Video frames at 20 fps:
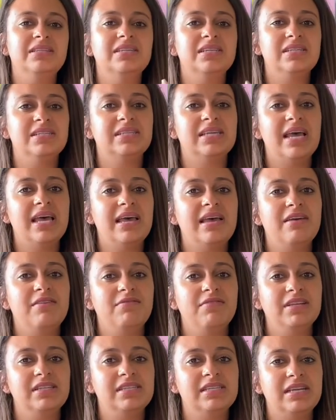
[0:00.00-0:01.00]
to save
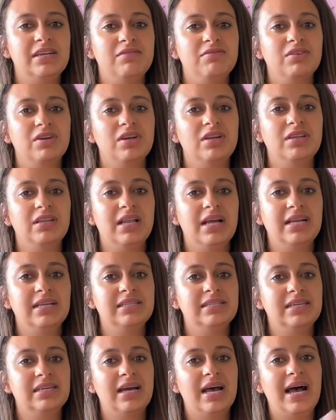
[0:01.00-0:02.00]
instead of going like
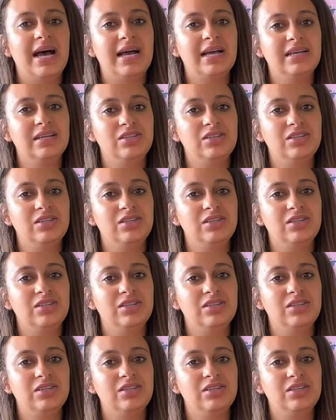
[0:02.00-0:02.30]
to high